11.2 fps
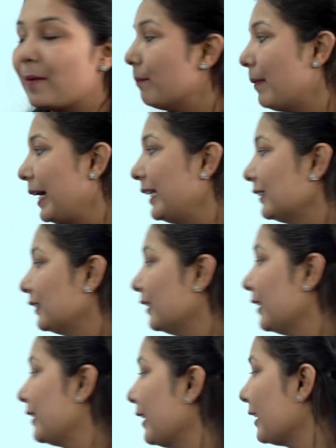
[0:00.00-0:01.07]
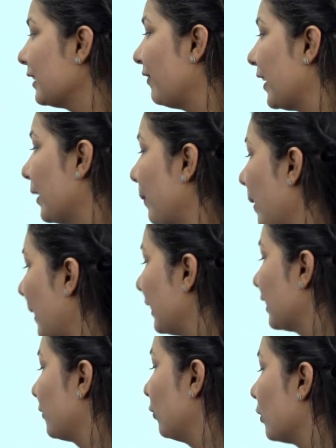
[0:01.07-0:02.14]
Minus 36 divided by
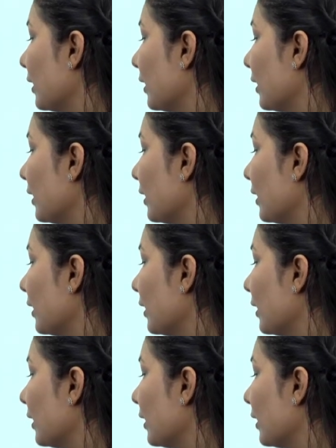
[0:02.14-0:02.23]
minus 4